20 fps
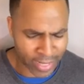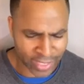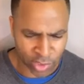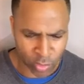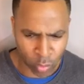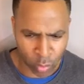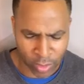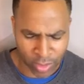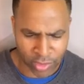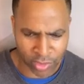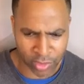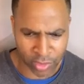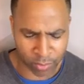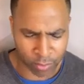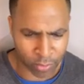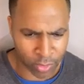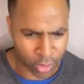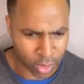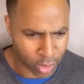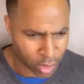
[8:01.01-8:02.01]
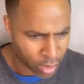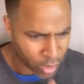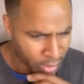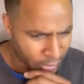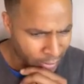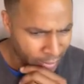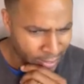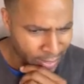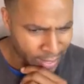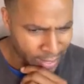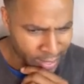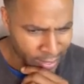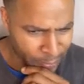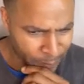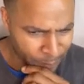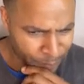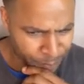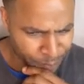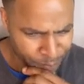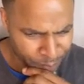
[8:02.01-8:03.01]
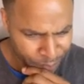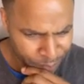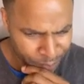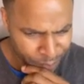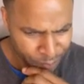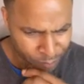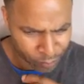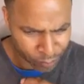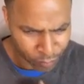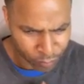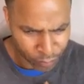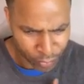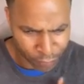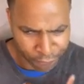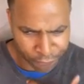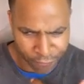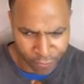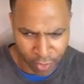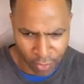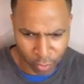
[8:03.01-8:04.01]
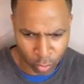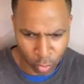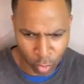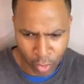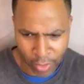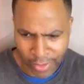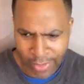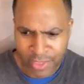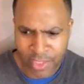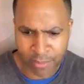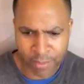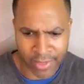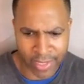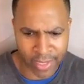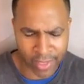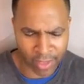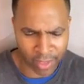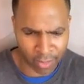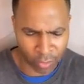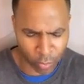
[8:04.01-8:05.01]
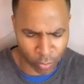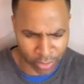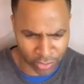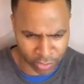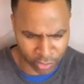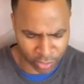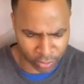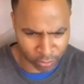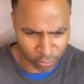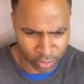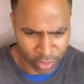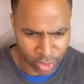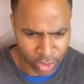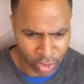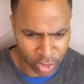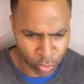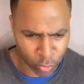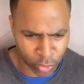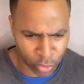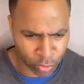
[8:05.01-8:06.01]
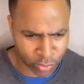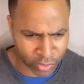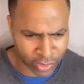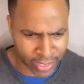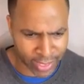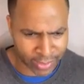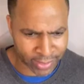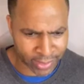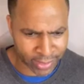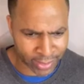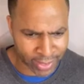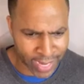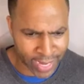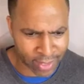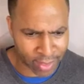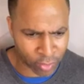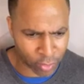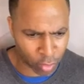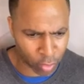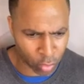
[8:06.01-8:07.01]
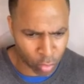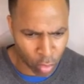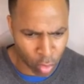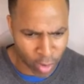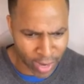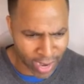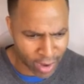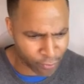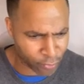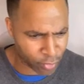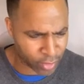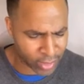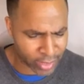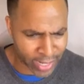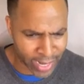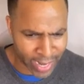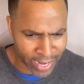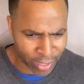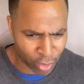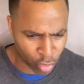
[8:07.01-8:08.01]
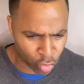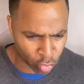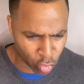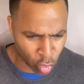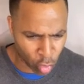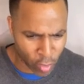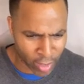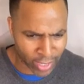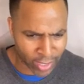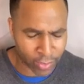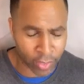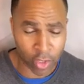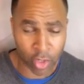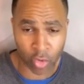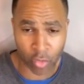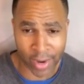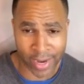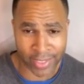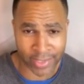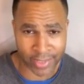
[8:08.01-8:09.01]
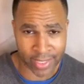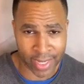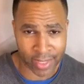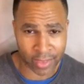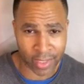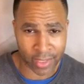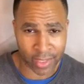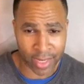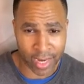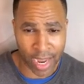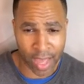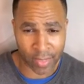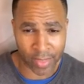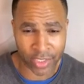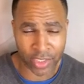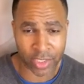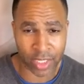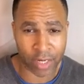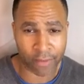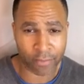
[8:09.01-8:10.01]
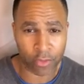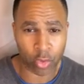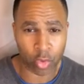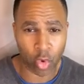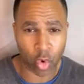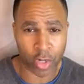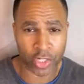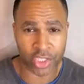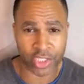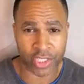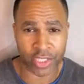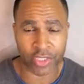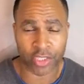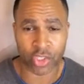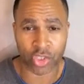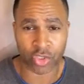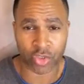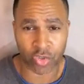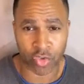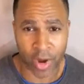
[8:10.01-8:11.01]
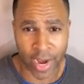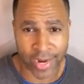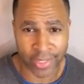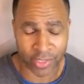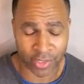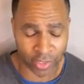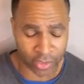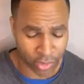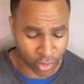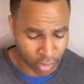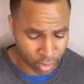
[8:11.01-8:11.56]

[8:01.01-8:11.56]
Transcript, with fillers: wisdom. And the fear of the Lord is the beginning of wisdom. So when you take delight in the Lord every day, growing in the grace and the knowledge of the Lord Jesus Christ,